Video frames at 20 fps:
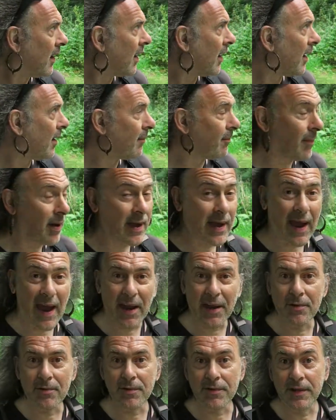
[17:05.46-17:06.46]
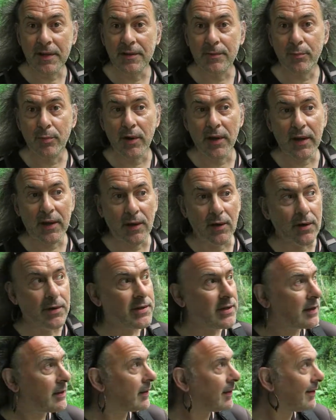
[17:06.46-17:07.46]
My accuracy is pretty
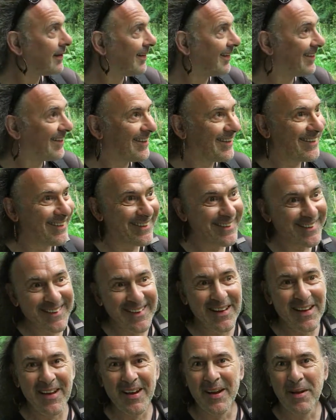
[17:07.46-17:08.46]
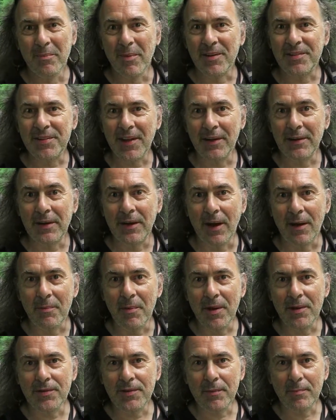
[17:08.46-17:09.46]
good. My son and I,
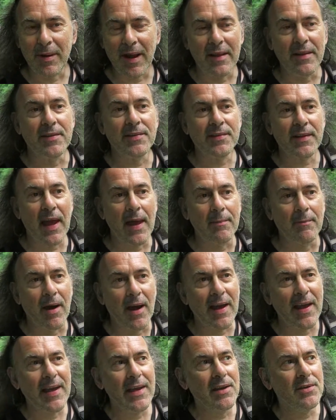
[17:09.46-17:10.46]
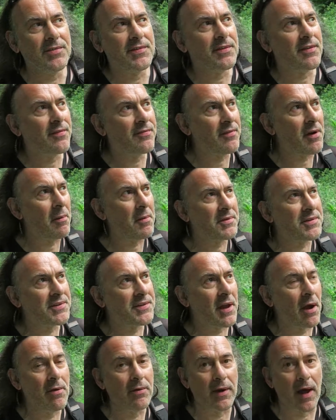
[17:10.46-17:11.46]
we used to play this game where he used to throw a
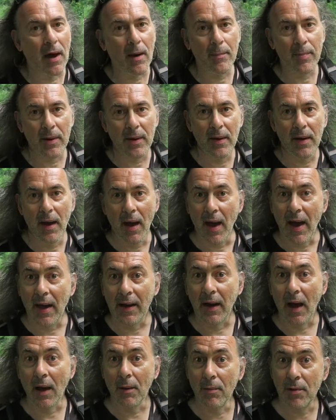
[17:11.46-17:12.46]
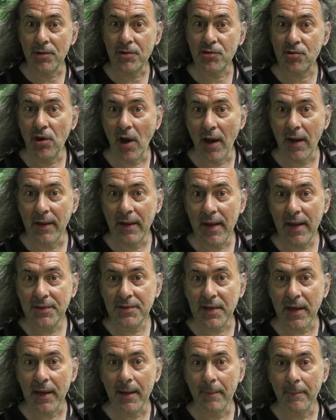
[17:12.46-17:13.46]
stone up and I would try and
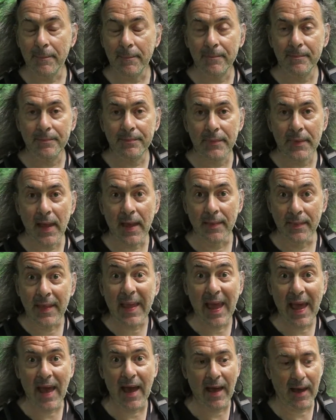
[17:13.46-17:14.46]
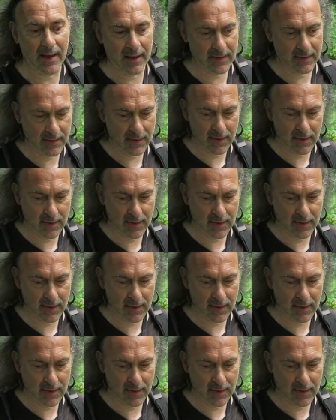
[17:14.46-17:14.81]
hit it in the air.